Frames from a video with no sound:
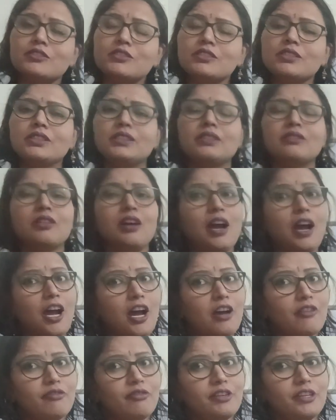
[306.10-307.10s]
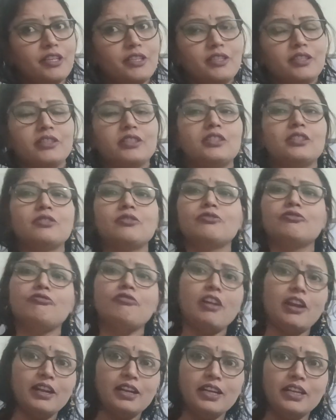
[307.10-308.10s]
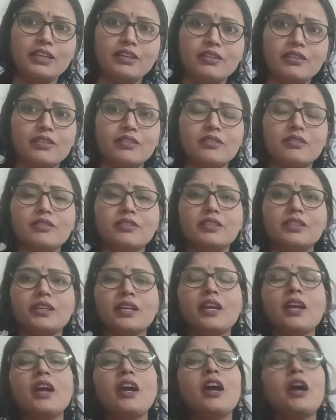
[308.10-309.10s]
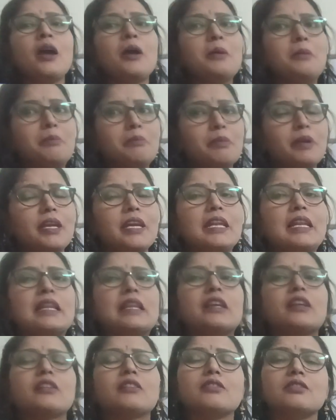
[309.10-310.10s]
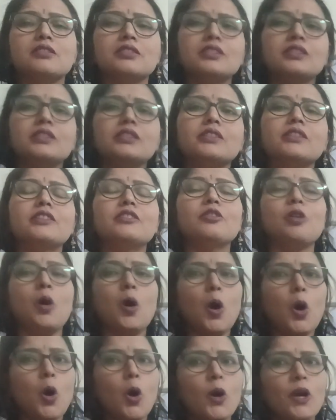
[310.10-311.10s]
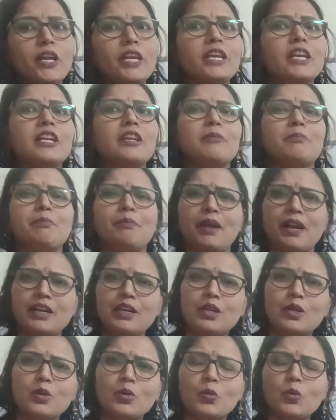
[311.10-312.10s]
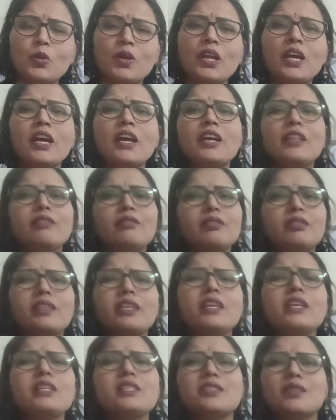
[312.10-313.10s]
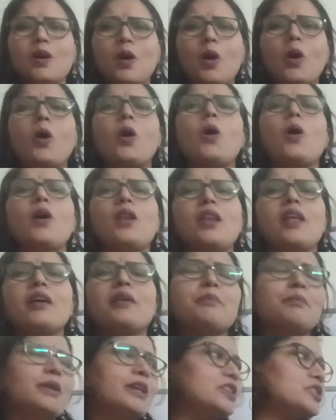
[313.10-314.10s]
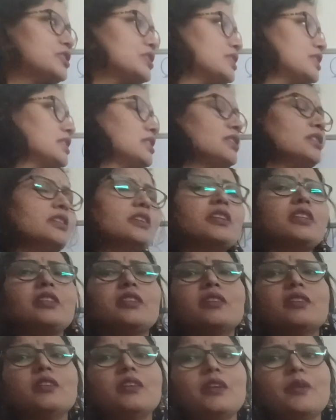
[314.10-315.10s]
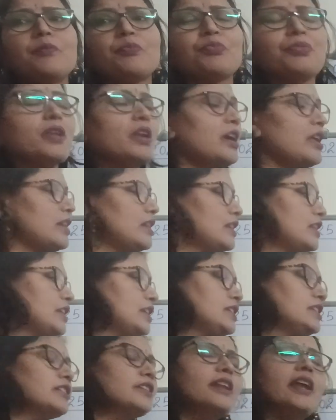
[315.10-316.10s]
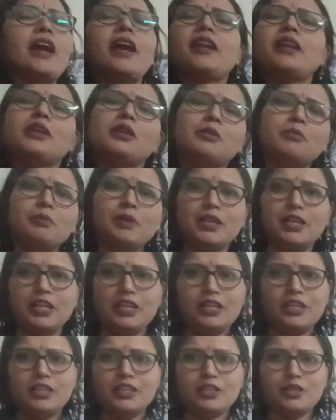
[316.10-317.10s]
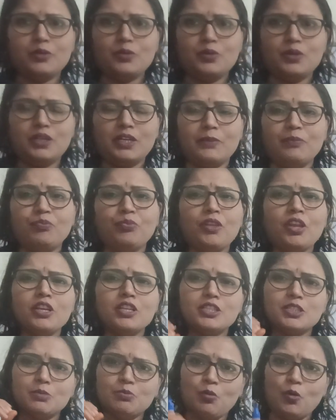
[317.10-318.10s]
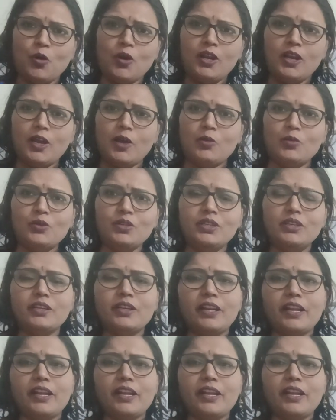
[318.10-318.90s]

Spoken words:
curd, half liter, 1 liter curd, milk, curd, oil, petrol, these all are measured in the liter and milliliter only. Small amount